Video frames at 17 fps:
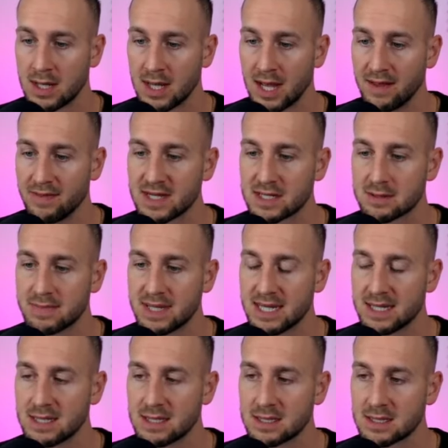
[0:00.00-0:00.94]
And this
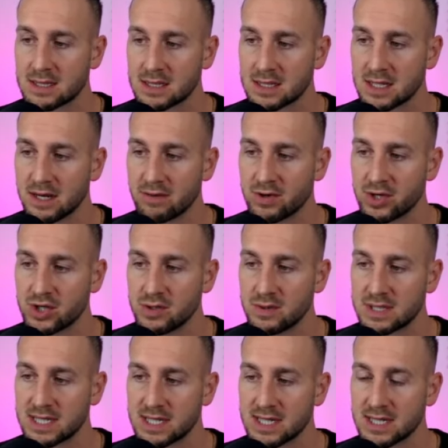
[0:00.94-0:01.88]
means it
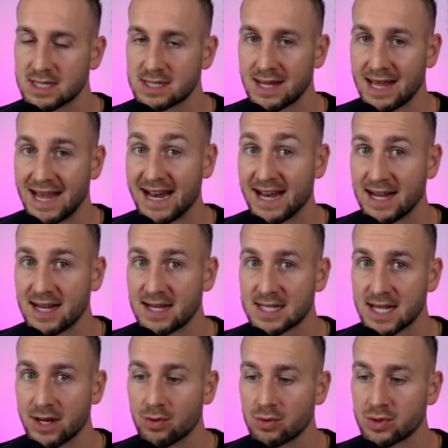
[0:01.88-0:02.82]
reduces headaches
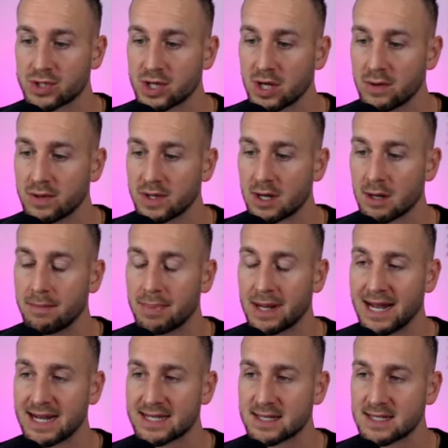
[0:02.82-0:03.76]
and also the
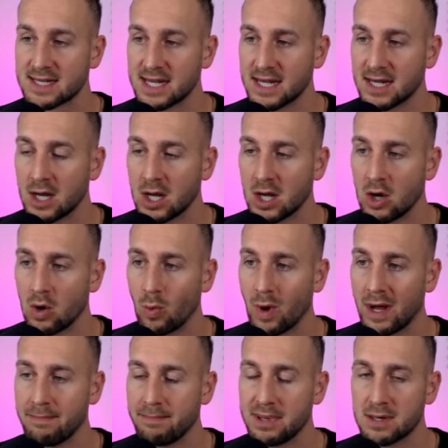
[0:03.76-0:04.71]
complexity
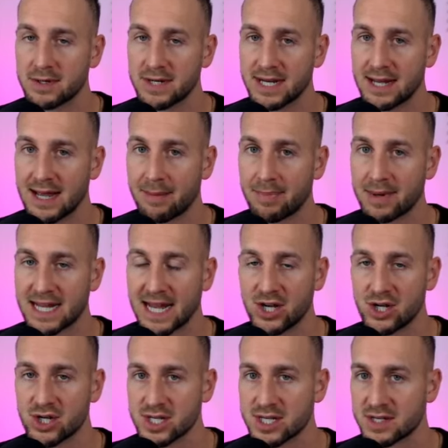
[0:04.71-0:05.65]
when building
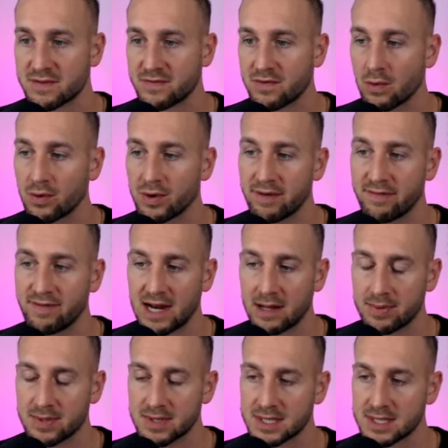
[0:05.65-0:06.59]
applications for
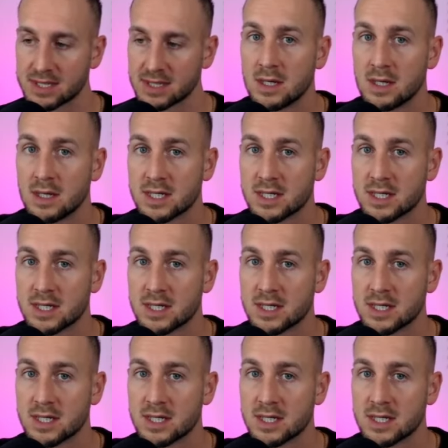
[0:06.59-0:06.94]
developers.